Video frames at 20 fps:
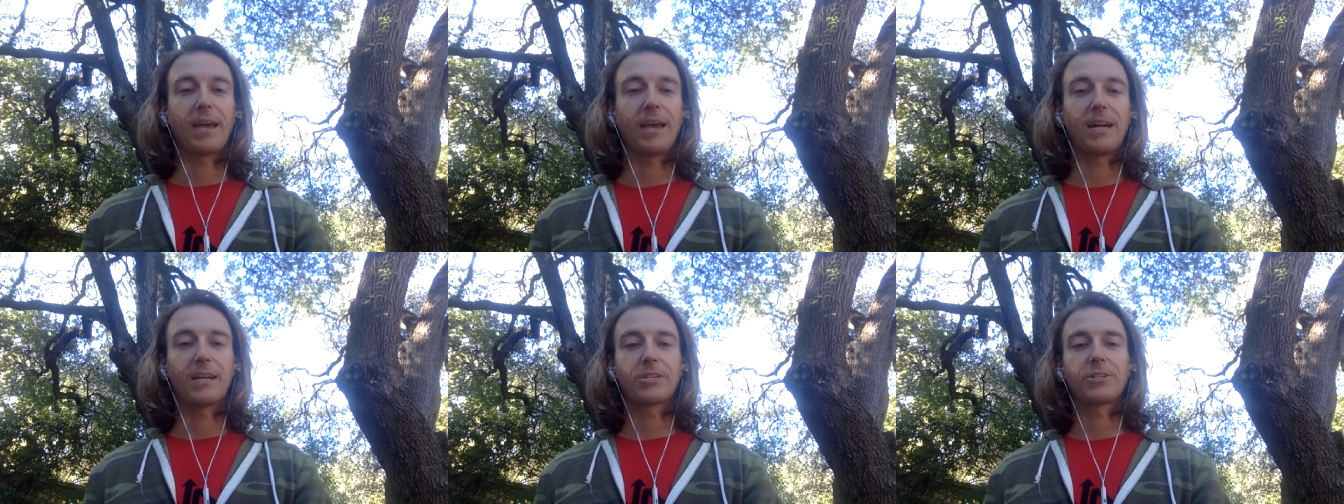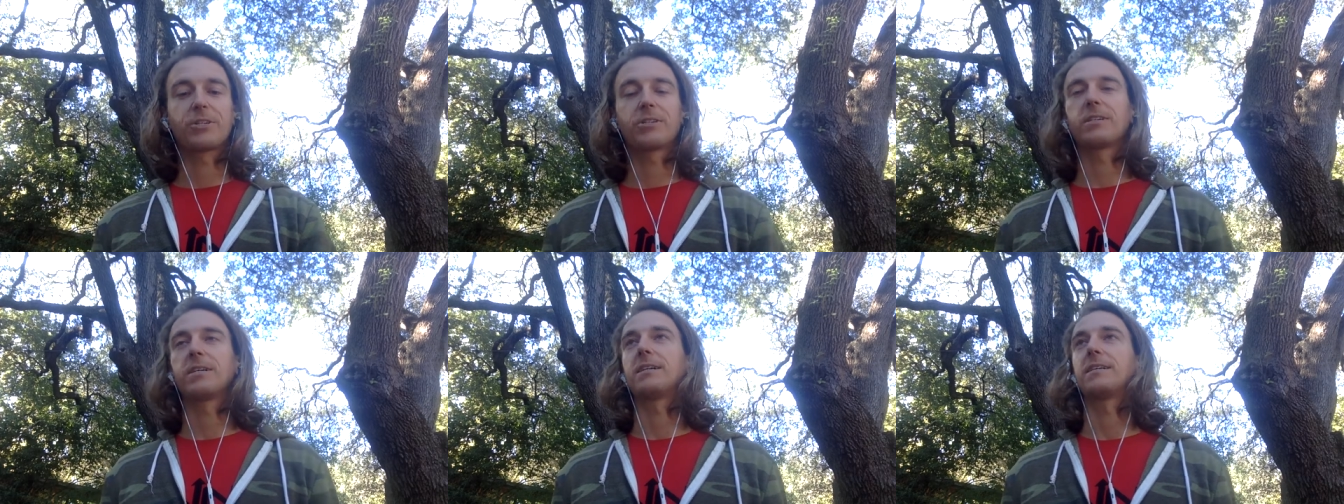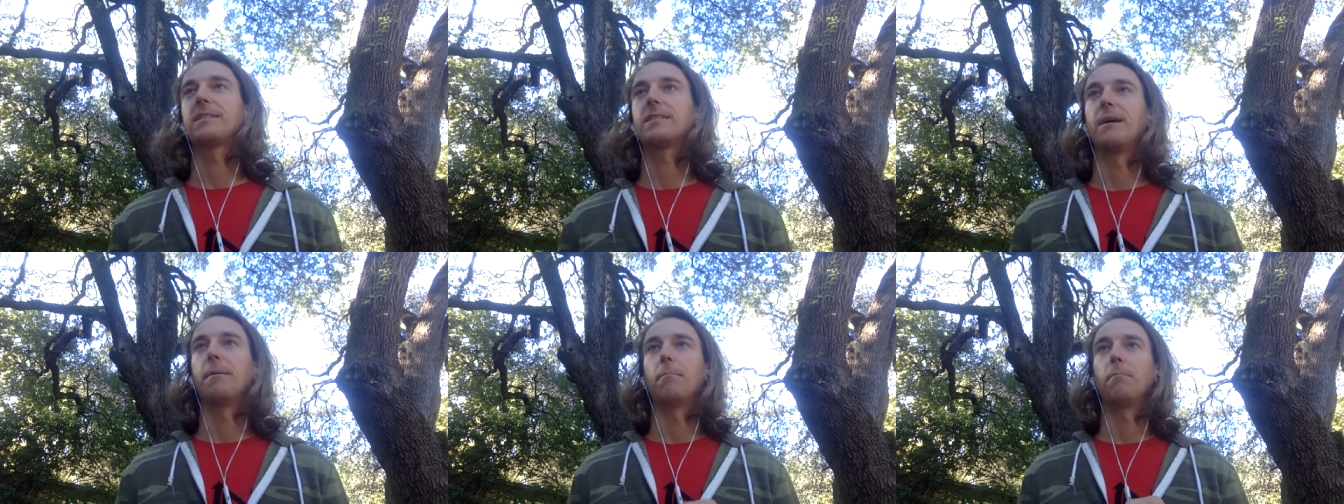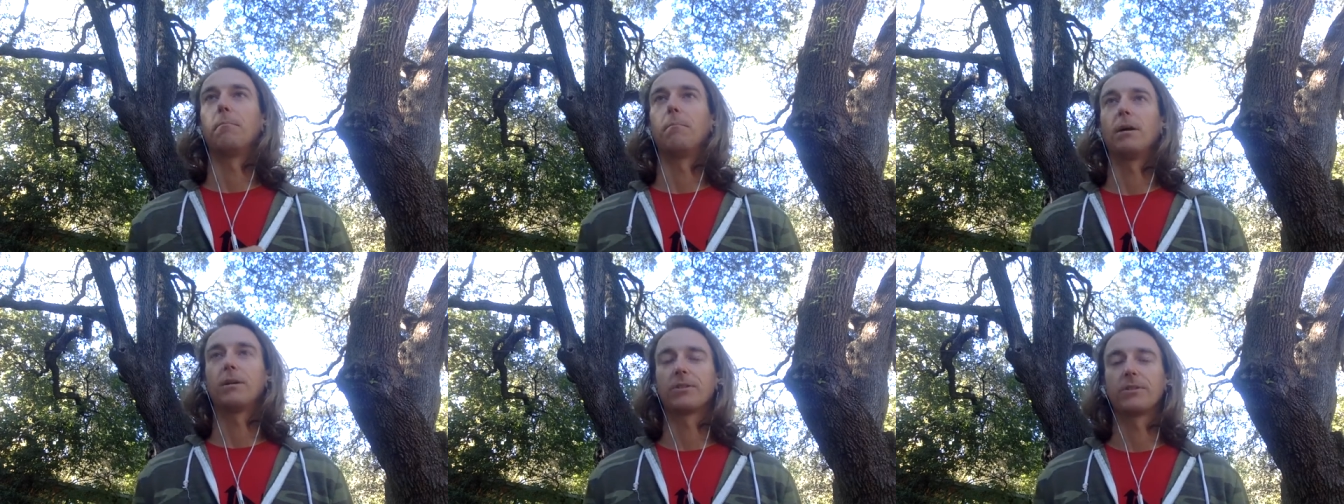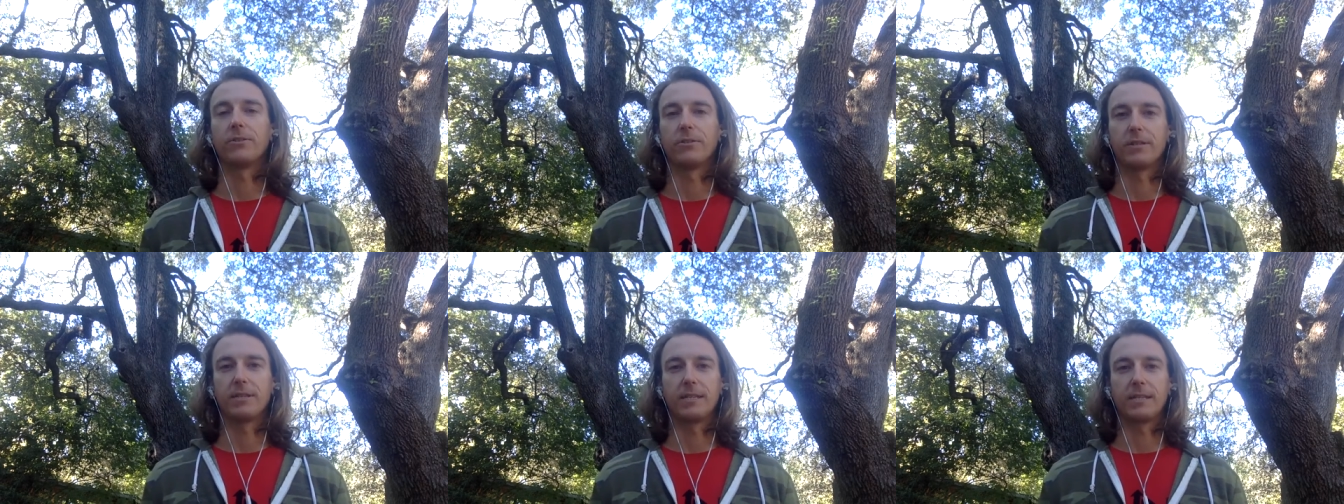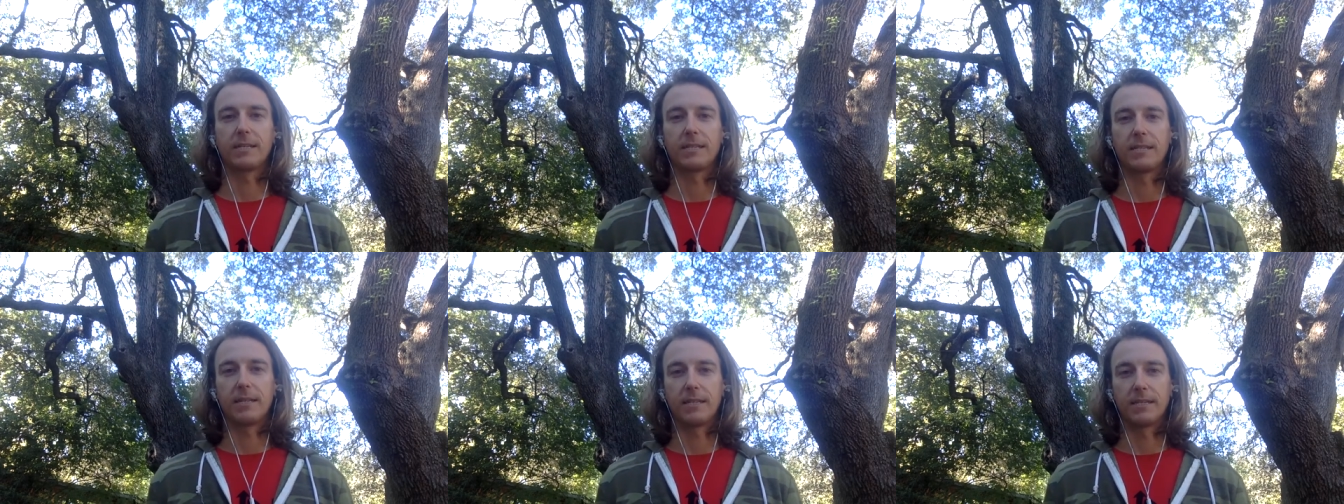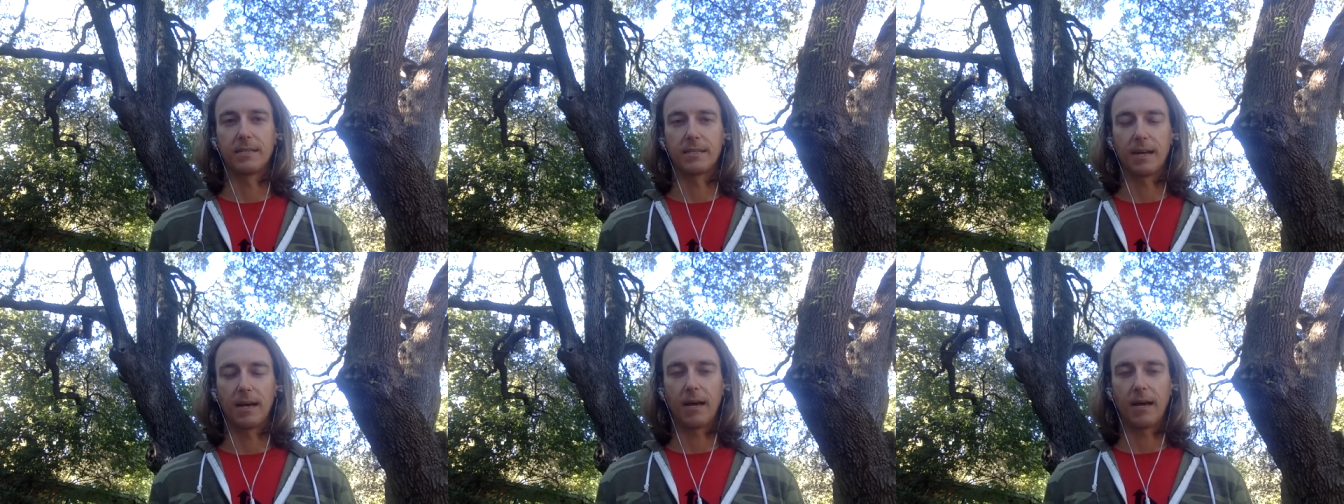exercise that muscle that says,